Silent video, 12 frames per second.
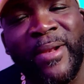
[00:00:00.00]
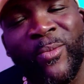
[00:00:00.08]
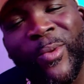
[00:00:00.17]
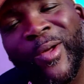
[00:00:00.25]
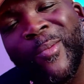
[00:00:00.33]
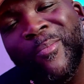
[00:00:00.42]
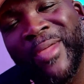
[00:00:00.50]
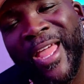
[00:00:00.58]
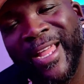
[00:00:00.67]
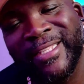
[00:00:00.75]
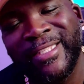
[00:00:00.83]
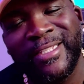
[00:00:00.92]
Welcome
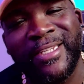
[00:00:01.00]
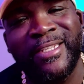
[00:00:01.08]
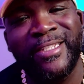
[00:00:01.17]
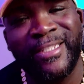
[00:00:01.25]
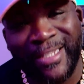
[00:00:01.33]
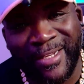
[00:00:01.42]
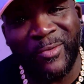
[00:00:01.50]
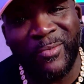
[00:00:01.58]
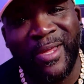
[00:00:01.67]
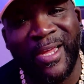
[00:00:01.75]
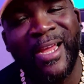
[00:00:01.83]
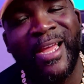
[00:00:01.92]
back to the channel,
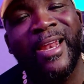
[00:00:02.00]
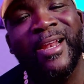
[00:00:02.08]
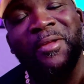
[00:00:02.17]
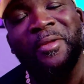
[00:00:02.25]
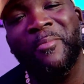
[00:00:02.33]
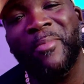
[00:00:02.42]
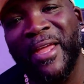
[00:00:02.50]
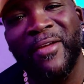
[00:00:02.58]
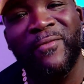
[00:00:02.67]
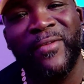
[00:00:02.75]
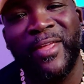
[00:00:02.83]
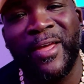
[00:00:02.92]
man. I got another banger
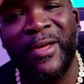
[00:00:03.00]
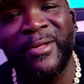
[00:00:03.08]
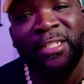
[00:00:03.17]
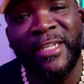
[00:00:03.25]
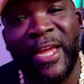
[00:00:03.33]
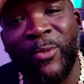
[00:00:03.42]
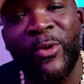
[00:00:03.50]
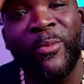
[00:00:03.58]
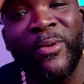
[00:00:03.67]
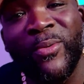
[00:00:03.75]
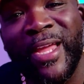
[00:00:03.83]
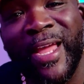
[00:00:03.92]
for y'all. Today, we're going to be
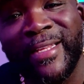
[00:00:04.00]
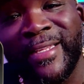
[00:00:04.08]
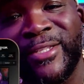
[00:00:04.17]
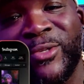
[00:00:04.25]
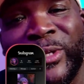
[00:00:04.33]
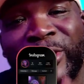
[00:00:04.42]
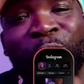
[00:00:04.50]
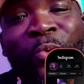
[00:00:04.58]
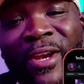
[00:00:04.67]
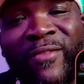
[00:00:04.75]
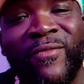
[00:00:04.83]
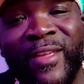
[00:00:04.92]
reacting to a
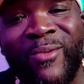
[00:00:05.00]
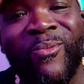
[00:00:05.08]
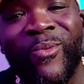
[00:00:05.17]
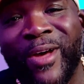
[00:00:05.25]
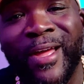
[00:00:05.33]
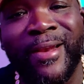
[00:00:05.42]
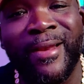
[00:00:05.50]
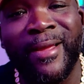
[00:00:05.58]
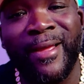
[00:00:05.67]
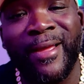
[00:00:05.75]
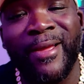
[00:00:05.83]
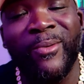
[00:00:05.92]
20v1
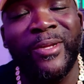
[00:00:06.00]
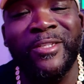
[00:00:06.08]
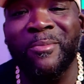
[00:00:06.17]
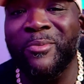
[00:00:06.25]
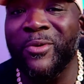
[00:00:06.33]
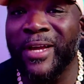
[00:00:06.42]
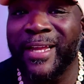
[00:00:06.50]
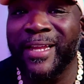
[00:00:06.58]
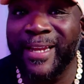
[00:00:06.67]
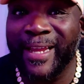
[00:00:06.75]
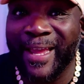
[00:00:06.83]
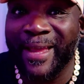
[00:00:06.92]
with your boy
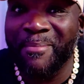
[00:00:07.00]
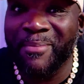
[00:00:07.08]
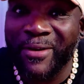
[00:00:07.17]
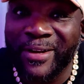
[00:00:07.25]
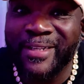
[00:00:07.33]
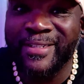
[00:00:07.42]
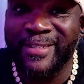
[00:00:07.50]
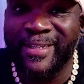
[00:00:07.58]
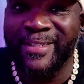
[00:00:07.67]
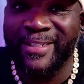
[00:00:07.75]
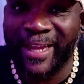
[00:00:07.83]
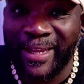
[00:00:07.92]
that got burnt
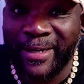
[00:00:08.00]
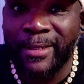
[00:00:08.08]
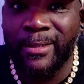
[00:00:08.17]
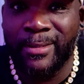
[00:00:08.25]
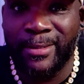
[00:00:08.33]
in China.